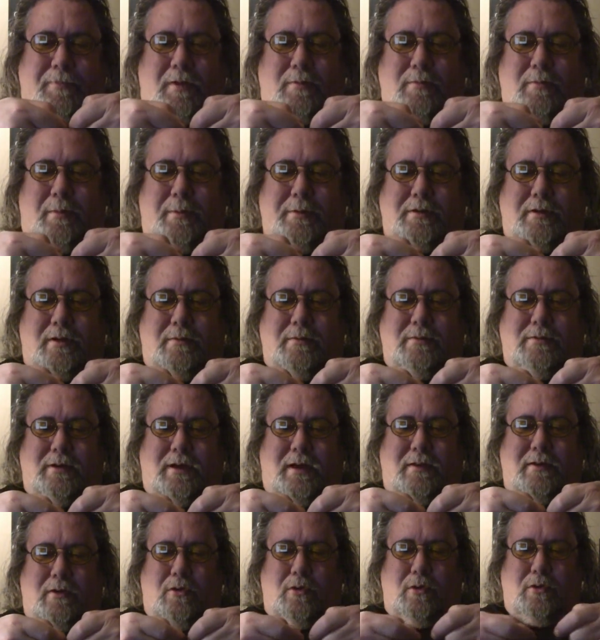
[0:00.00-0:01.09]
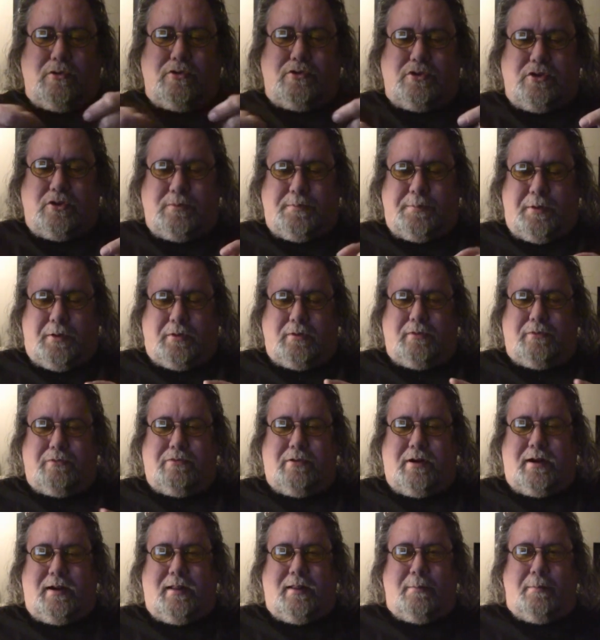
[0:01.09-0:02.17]
And what we do is get the horseshoes put on the
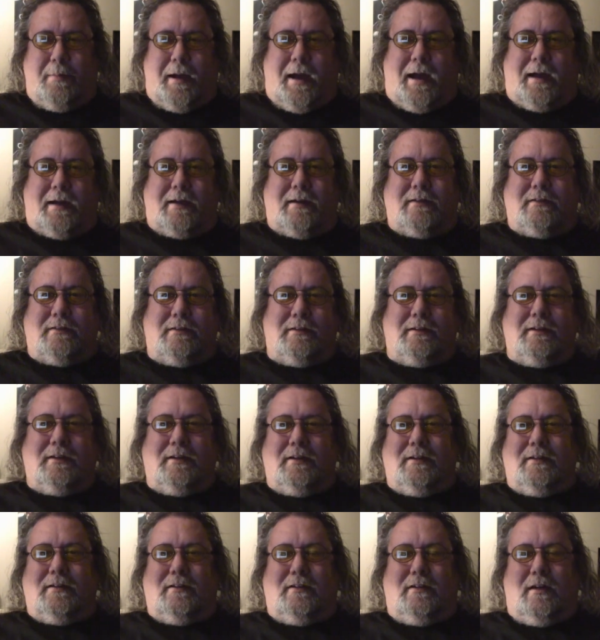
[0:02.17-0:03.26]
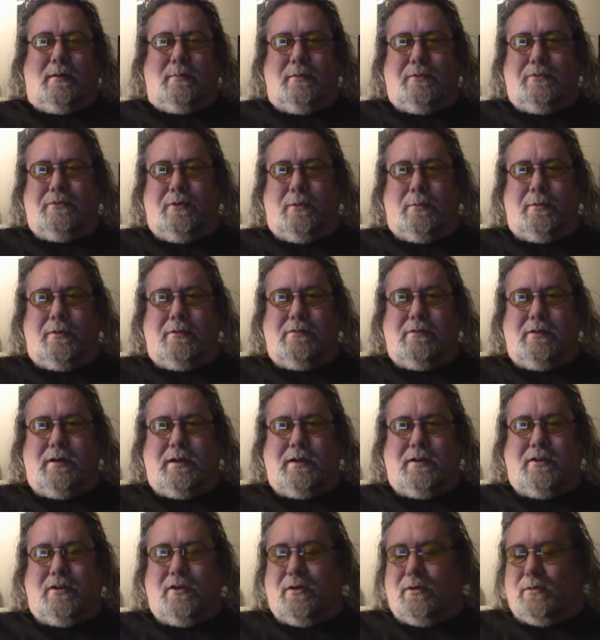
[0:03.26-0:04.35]
front and the back, and like we thought we were
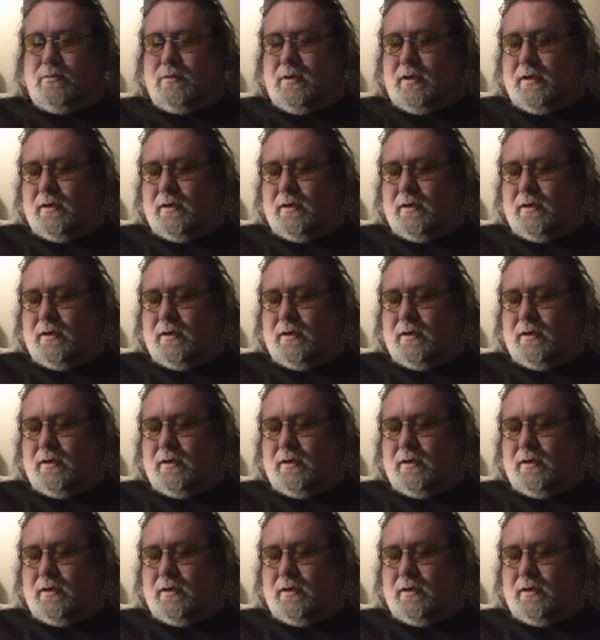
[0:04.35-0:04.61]
really cool.